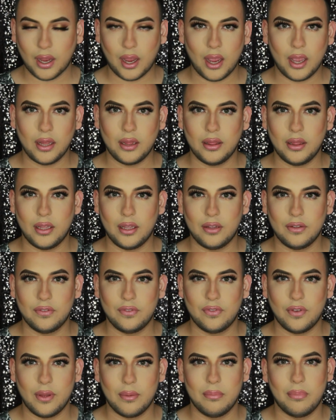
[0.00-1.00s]
I
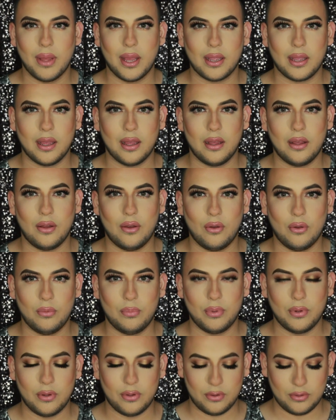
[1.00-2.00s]
love Becca
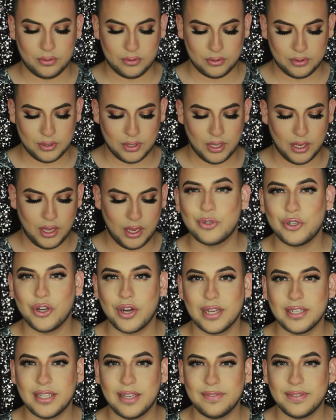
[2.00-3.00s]
Opal.
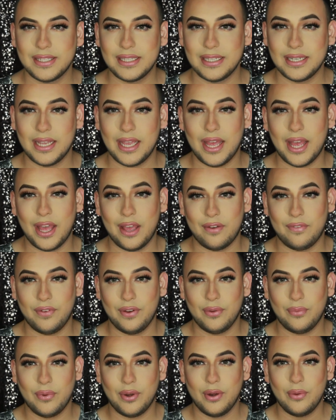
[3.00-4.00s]
Triggers have seen it
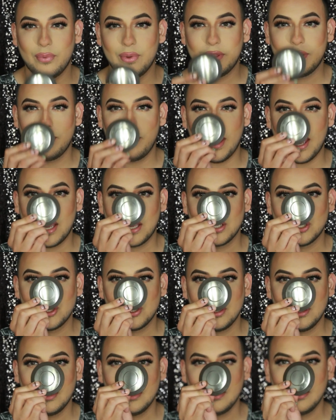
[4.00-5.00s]
everywhere with the
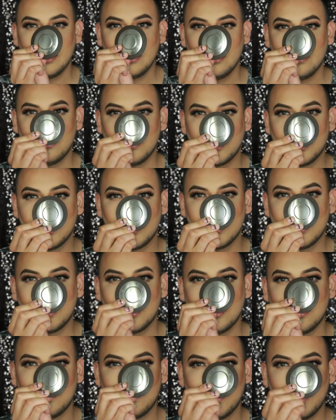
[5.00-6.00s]
packaging, which is the
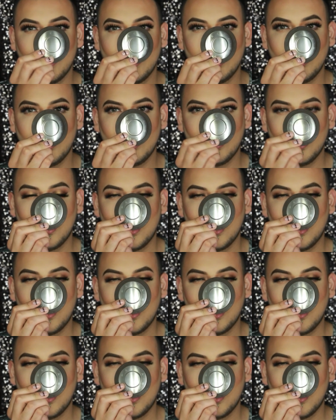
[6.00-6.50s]
silver.